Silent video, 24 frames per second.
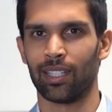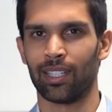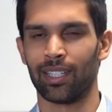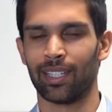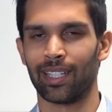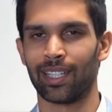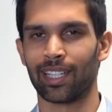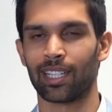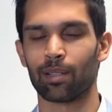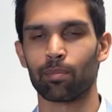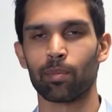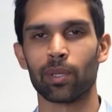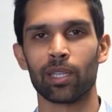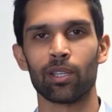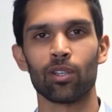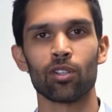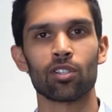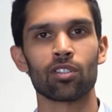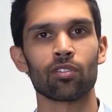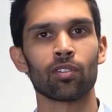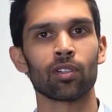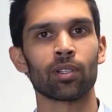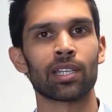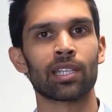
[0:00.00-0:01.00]
It can be
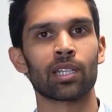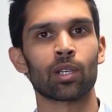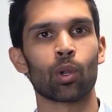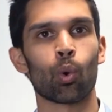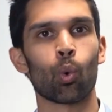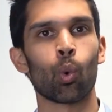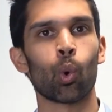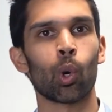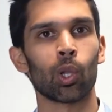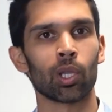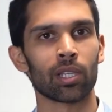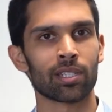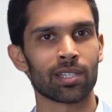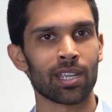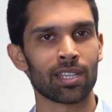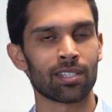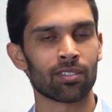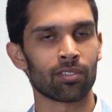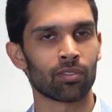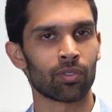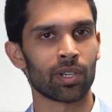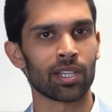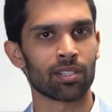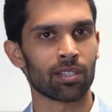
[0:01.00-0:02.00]
useful in qualitative
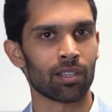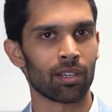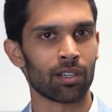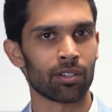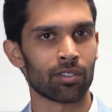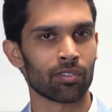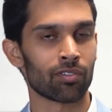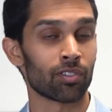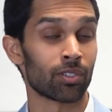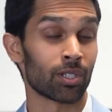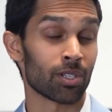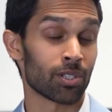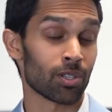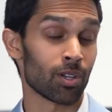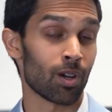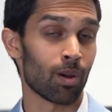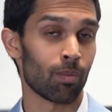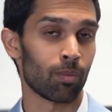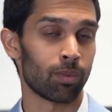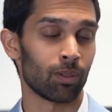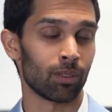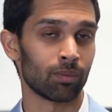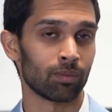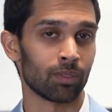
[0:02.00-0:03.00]
research, for
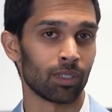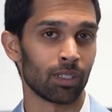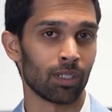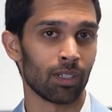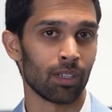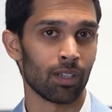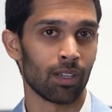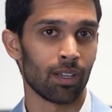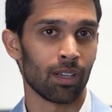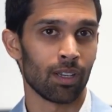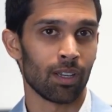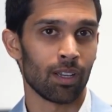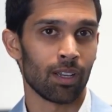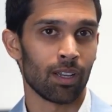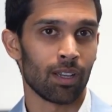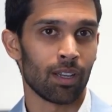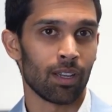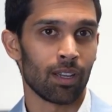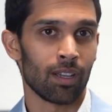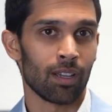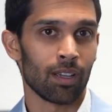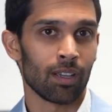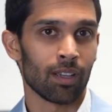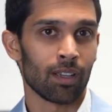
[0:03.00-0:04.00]
example.
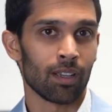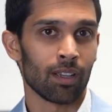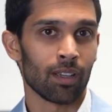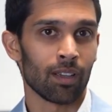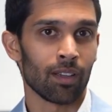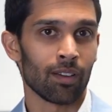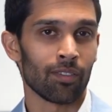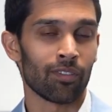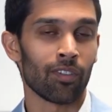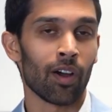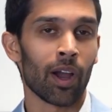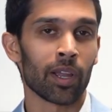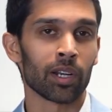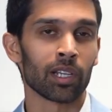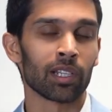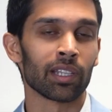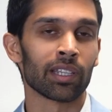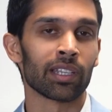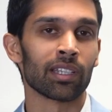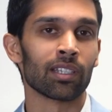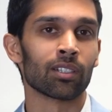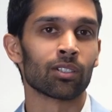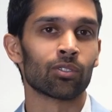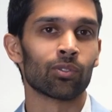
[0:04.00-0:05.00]

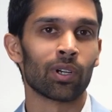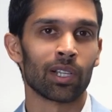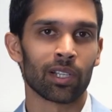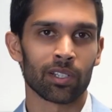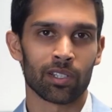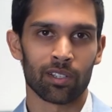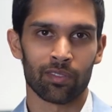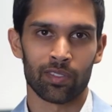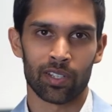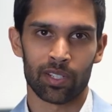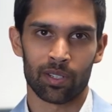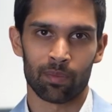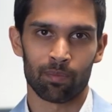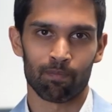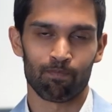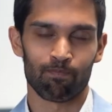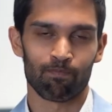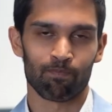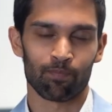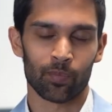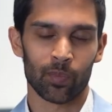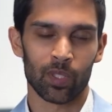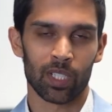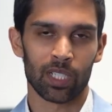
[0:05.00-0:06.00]
Finally, relativism.
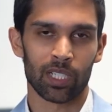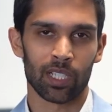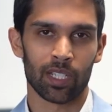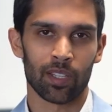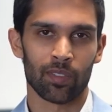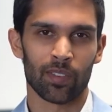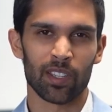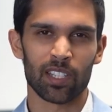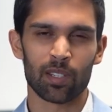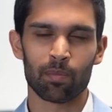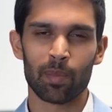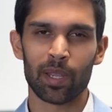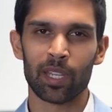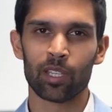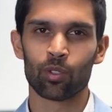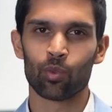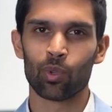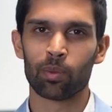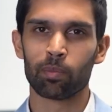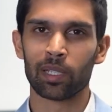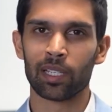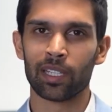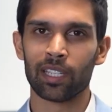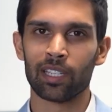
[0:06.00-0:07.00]
This means we
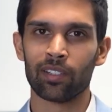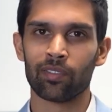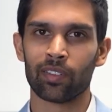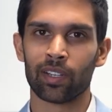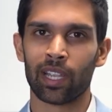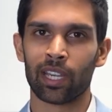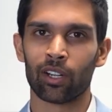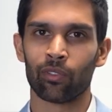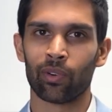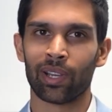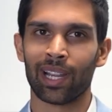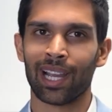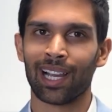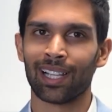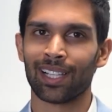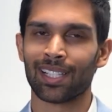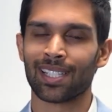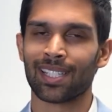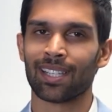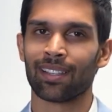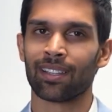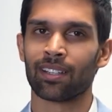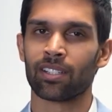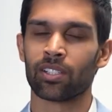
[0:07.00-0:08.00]
believe in a
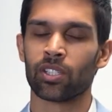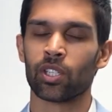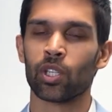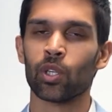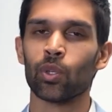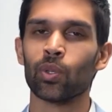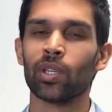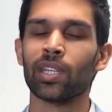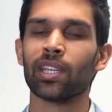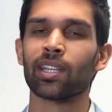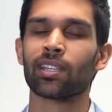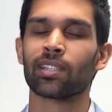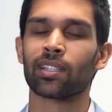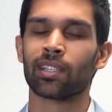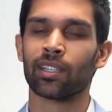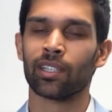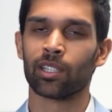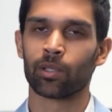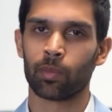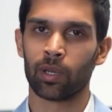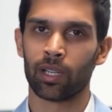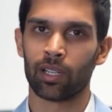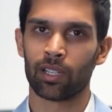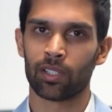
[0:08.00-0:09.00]
reality that is unique to each
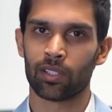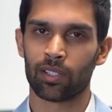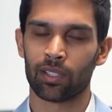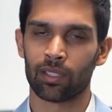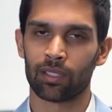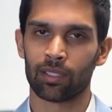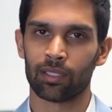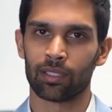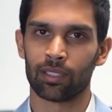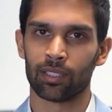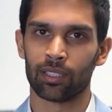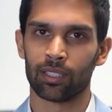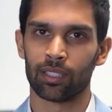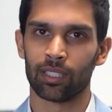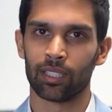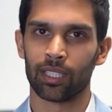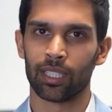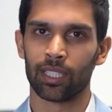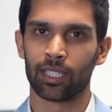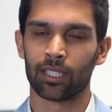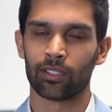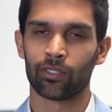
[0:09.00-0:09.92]
person. The